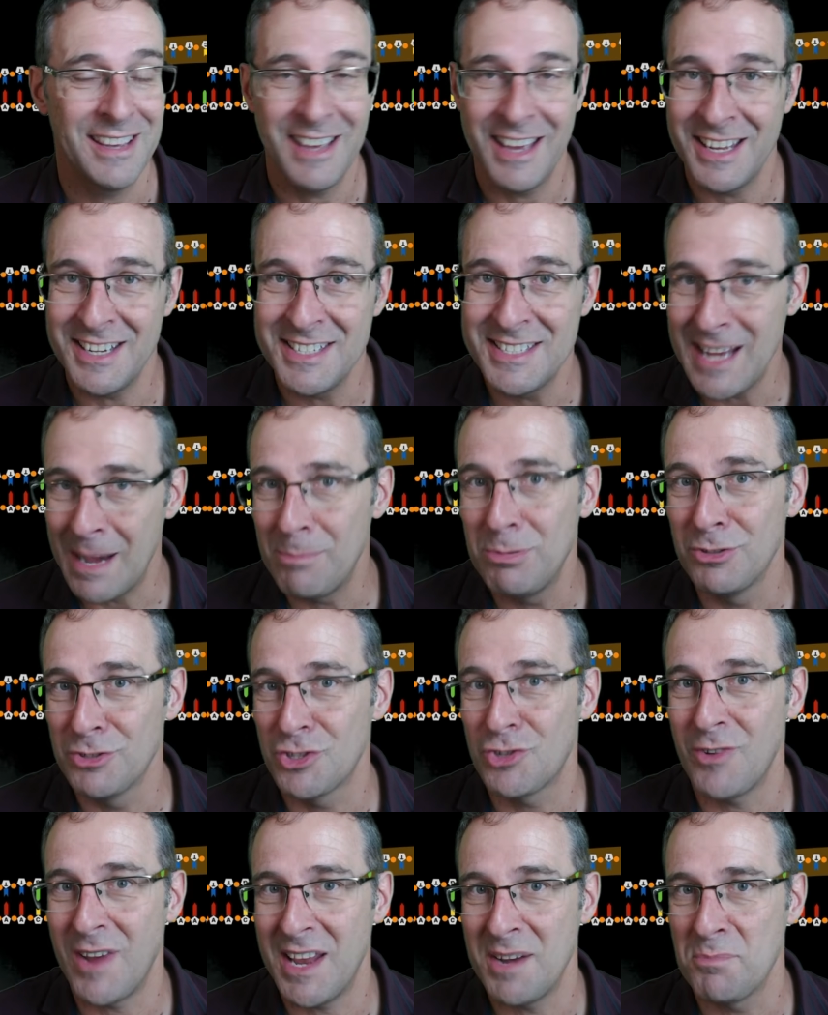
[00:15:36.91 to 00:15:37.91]
A
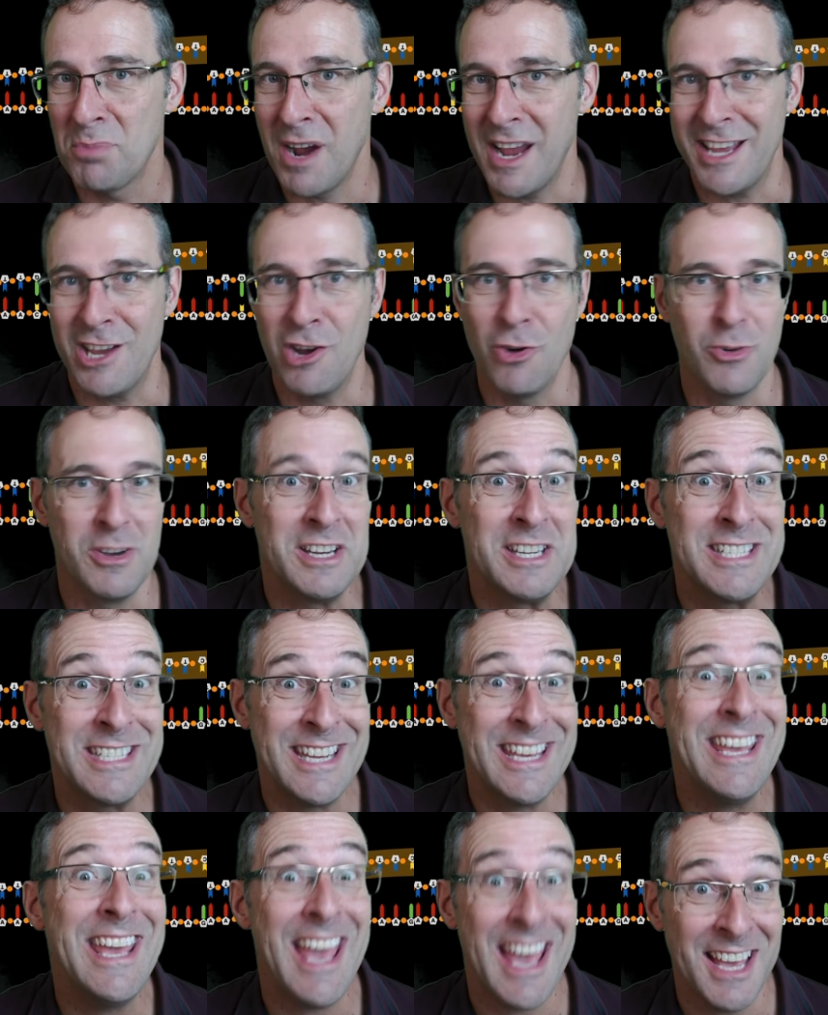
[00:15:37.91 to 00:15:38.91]
double-strand break, or a
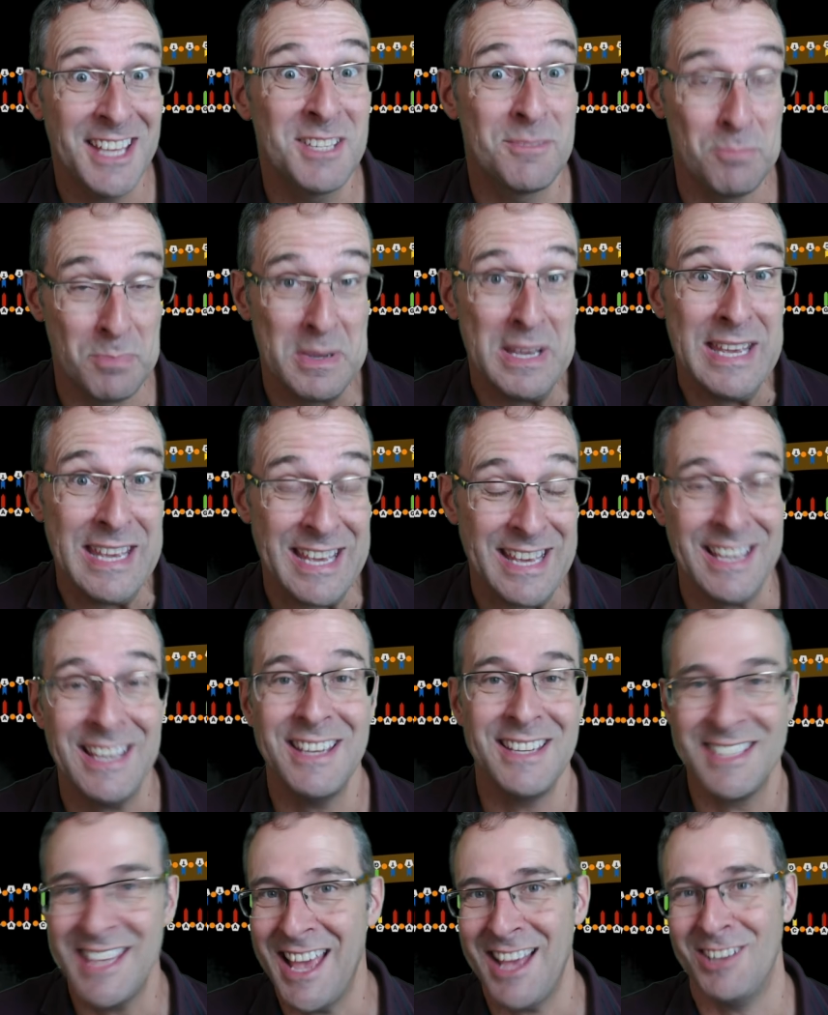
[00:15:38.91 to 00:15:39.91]
DSB, is
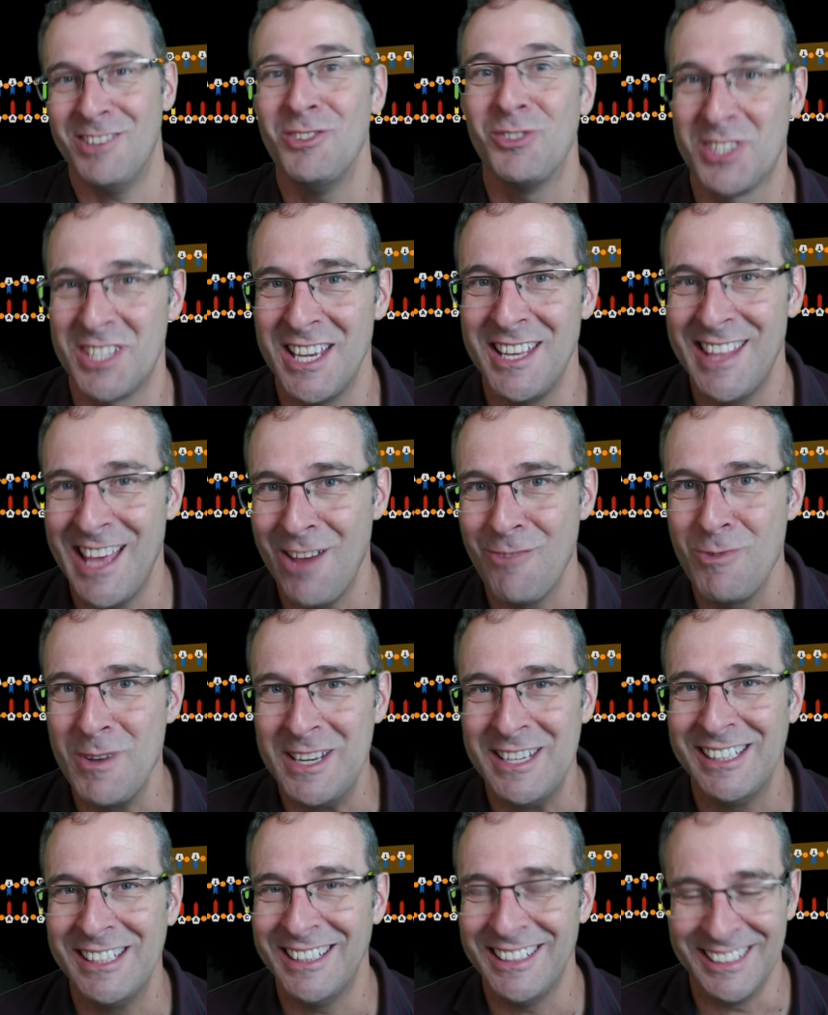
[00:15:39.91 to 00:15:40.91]
how you'll see that
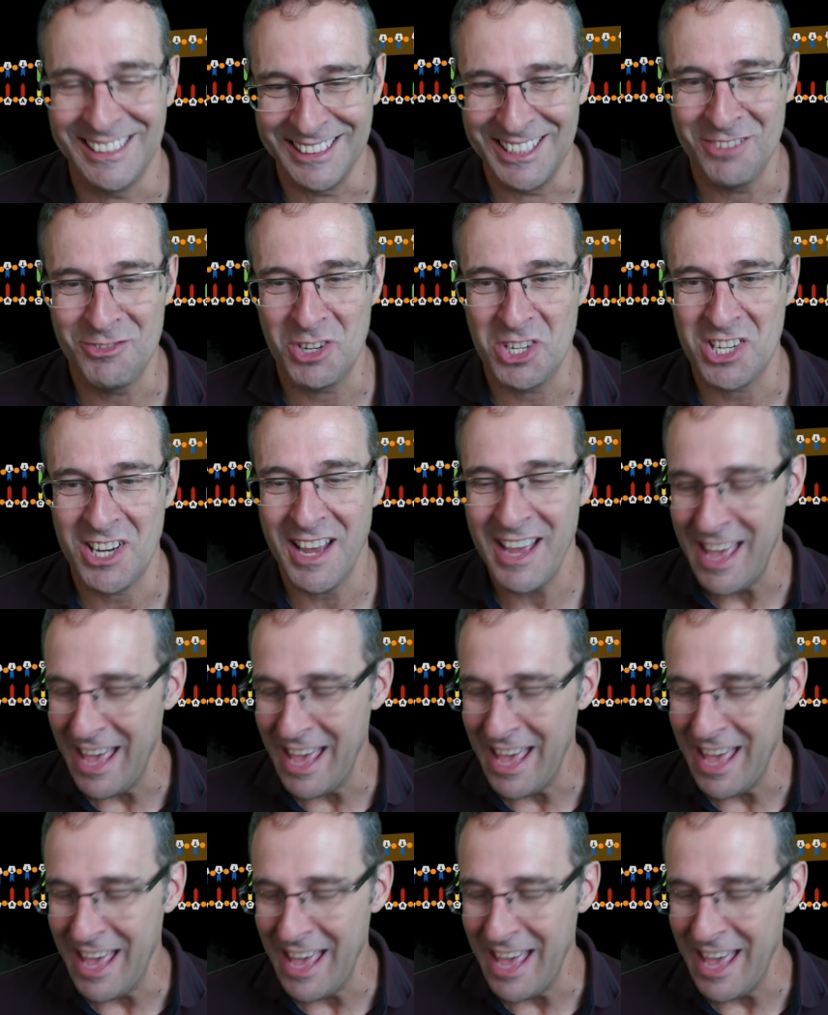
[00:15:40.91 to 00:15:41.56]
written in the literature.